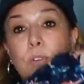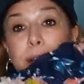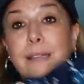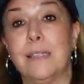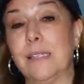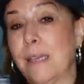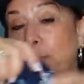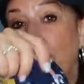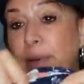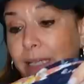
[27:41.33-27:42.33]
great in the
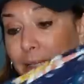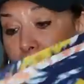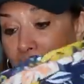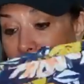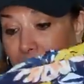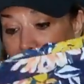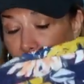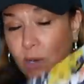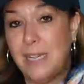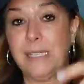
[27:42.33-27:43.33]
summer, but it's a maxi
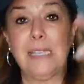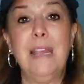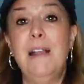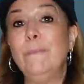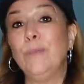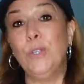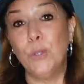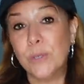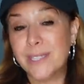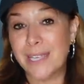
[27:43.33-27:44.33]
dress.
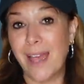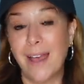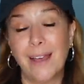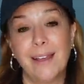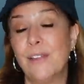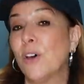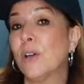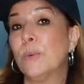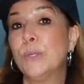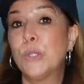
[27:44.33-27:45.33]
New with tag. I
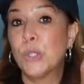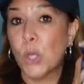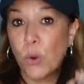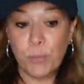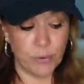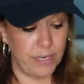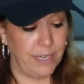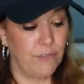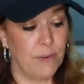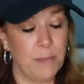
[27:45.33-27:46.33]
thought it was so
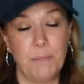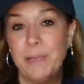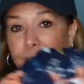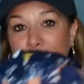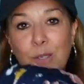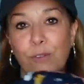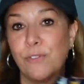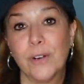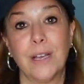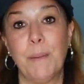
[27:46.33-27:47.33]
pretty from the bin. So
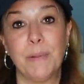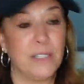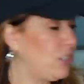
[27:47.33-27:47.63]
for a couple of